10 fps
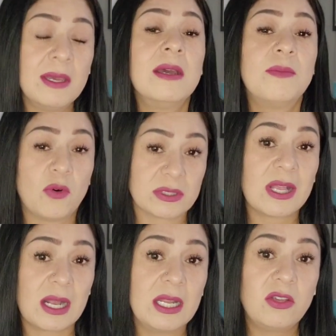most
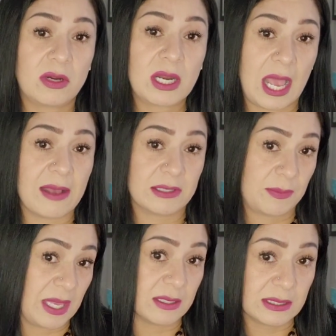likely you're going to have to
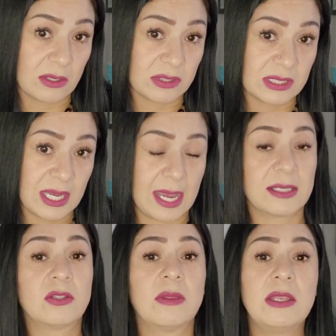pay a sales
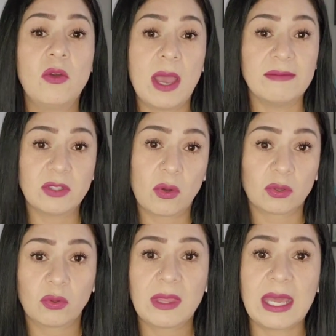tax. So then you have to go
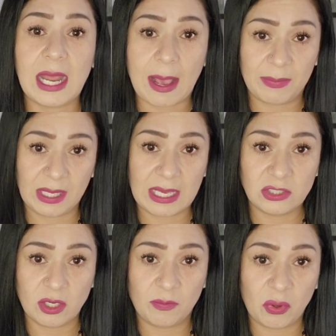through that
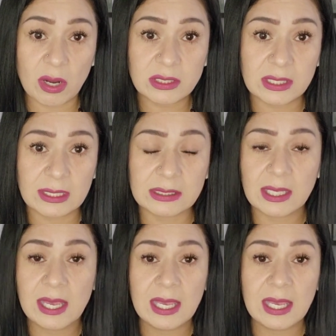application process.